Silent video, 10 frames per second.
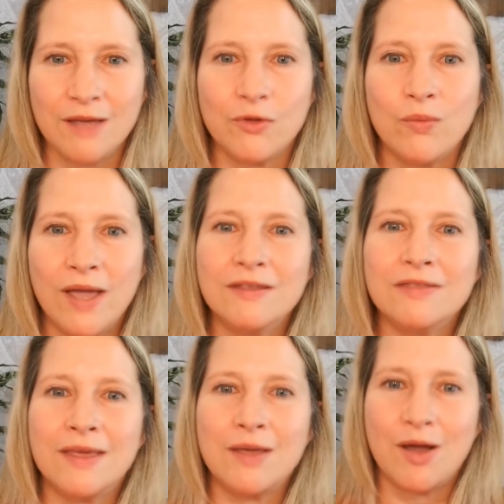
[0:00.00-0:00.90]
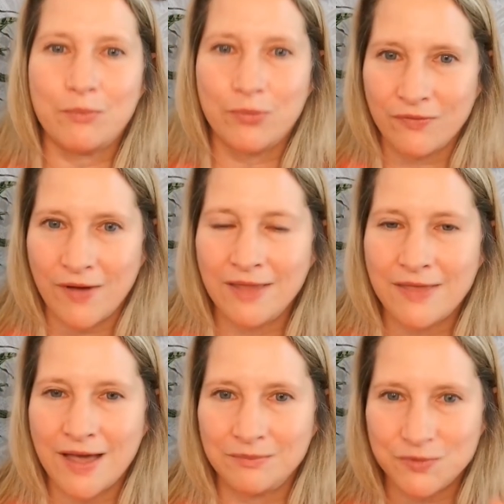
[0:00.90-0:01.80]
The way that they provide
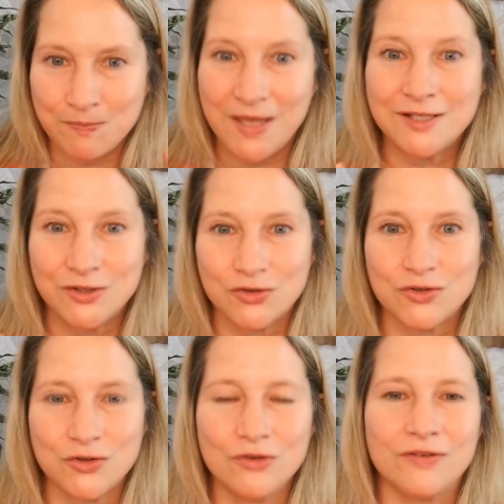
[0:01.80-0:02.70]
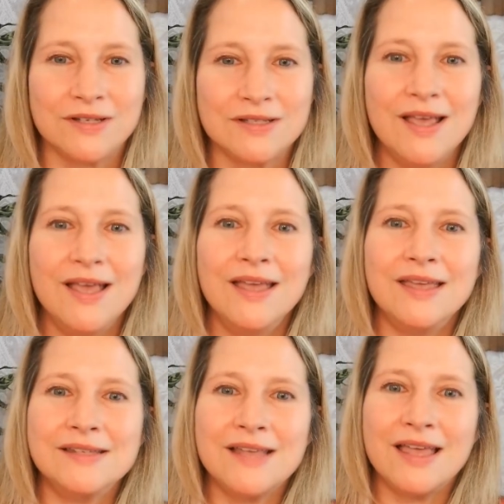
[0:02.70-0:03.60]
that messenger service
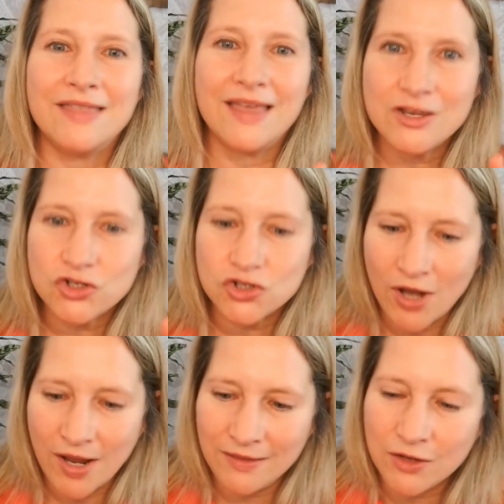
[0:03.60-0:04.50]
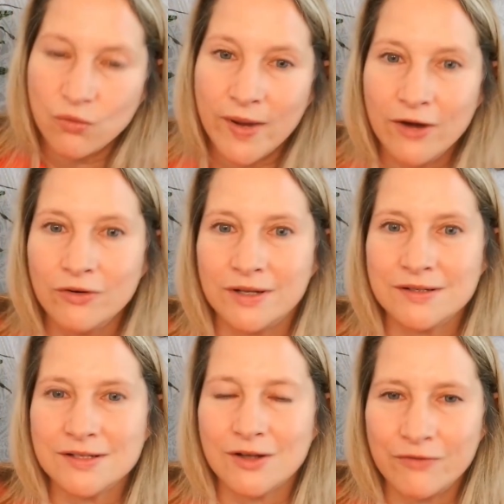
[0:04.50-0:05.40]
is that they shine the
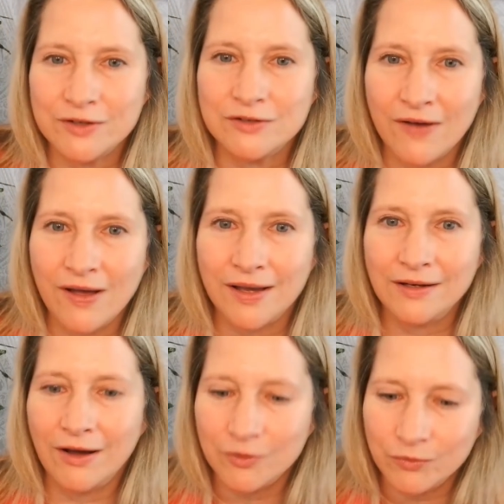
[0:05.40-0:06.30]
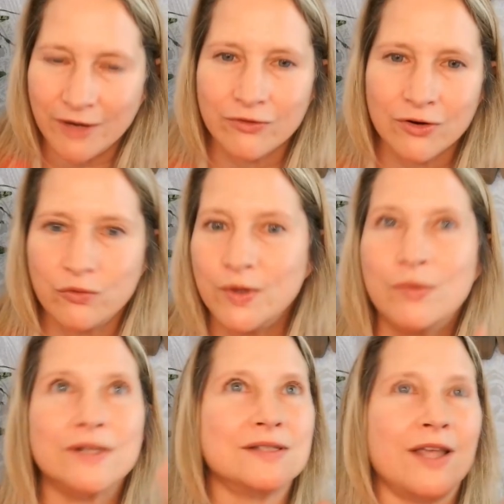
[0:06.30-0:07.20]
awareness of the divine on whatever. If we
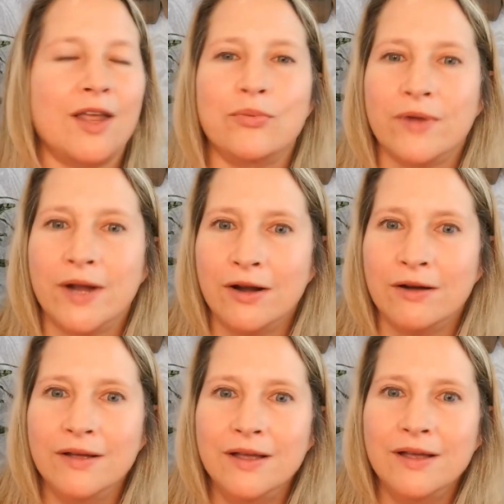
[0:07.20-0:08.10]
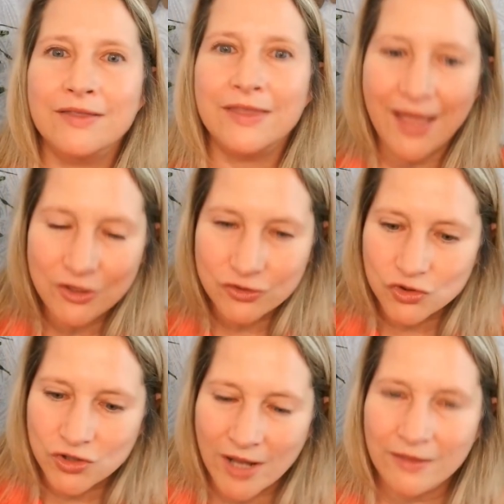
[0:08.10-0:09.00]
want to say a prayer, the angels
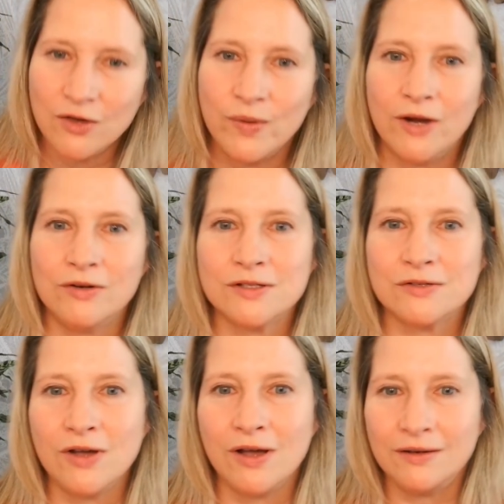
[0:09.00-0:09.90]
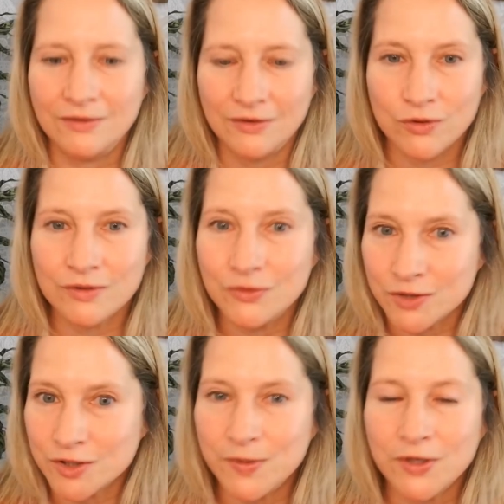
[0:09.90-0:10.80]
shine the awareness of God or
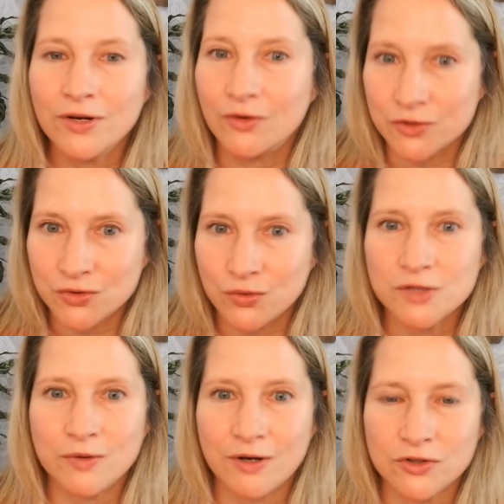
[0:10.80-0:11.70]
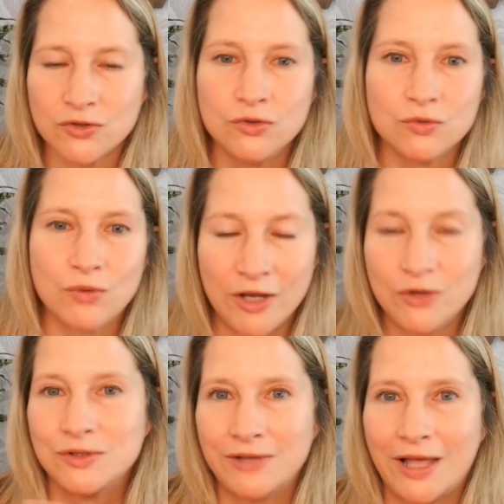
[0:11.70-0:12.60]
spirit or source, whatever you use.
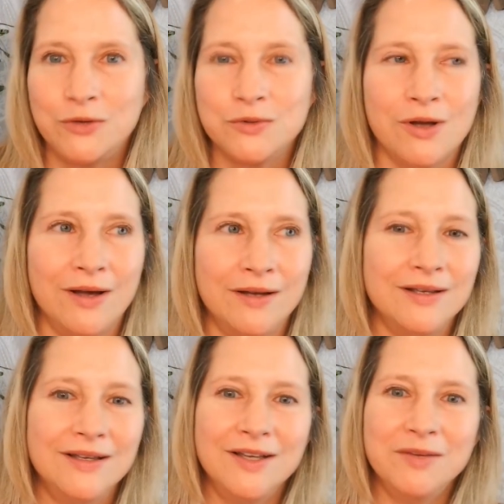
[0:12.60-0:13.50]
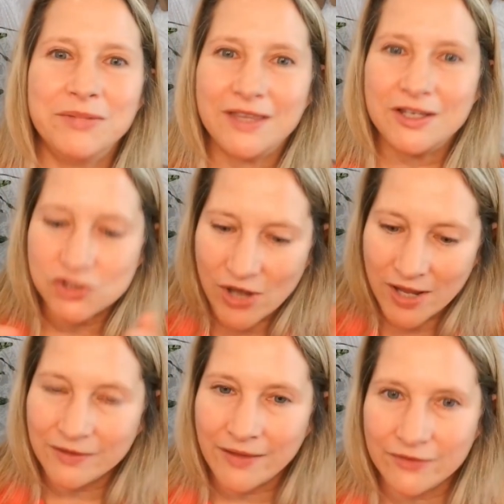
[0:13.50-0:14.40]
I use God but they
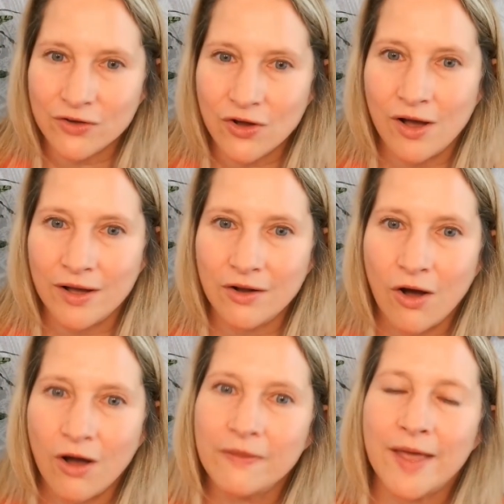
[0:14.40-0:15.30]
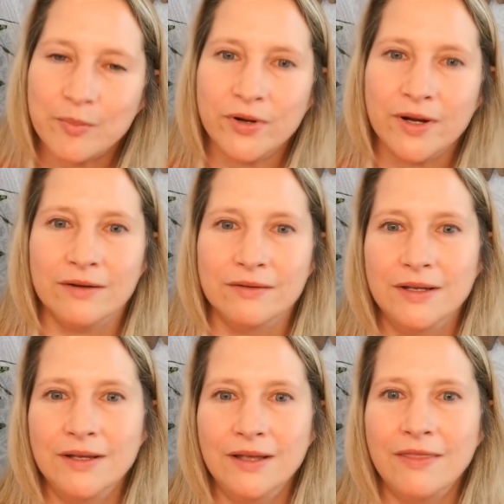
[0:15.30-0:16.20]
shine the light of God on that prayer.
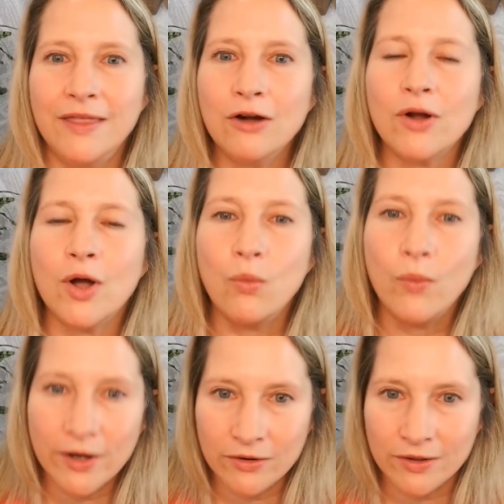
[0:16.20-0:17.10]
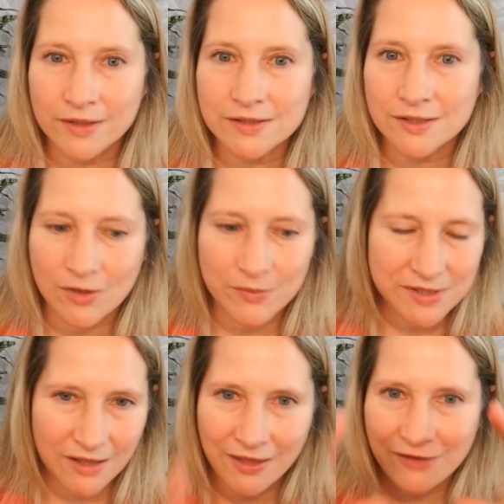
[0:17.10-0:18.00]
Their awareness, it's almost
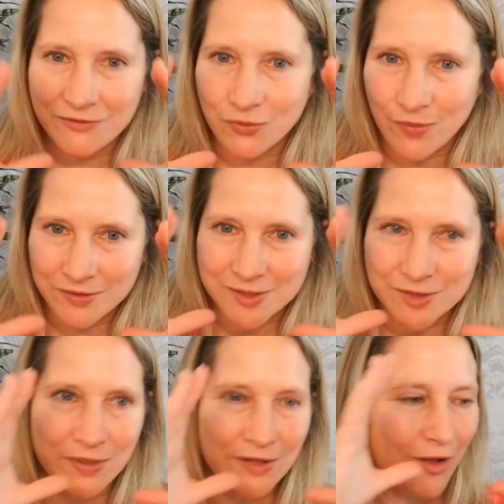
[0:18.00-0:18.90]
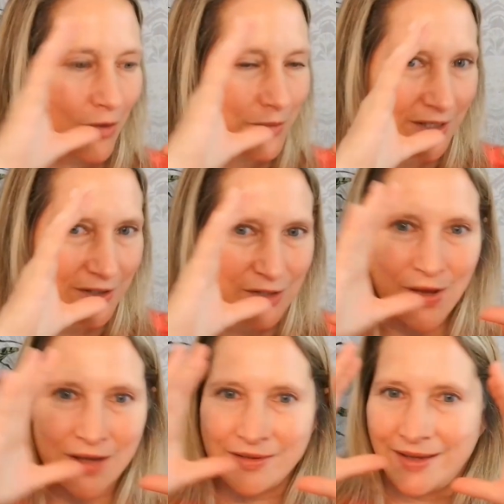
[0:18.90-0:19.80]
like, think of their awareness as being like almost like a
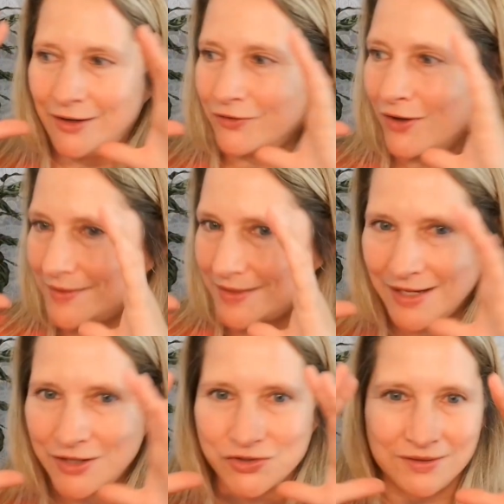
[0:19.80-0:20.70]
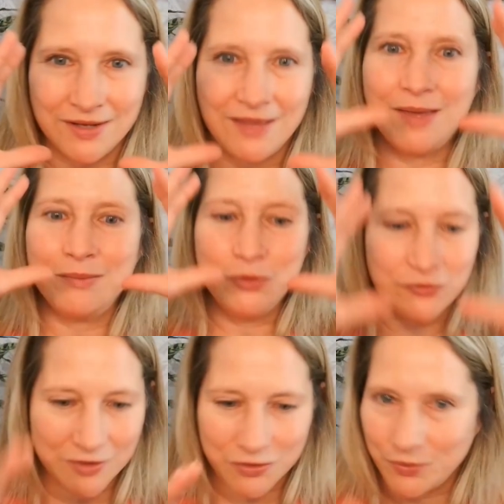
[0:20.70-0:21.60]
spotlight of God's attention, and they move
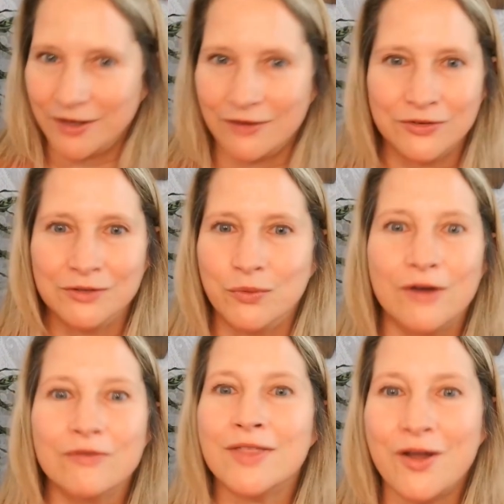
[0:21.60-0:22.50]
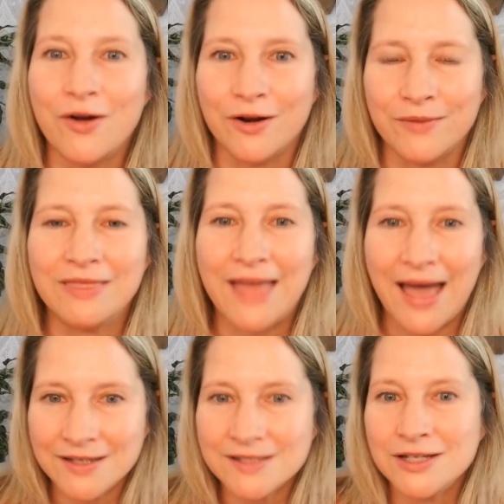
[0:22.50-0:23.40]
it to wherever they are, right?
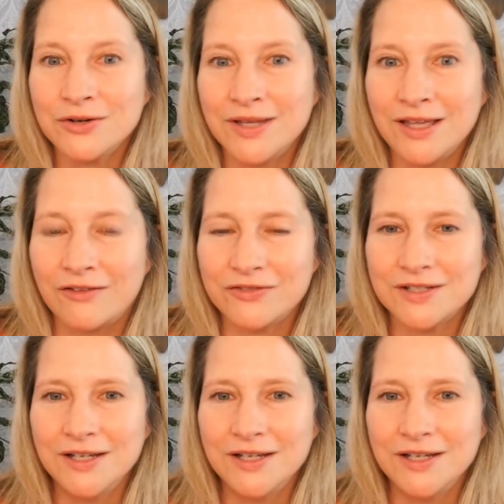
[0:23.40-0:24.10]
That is their gift.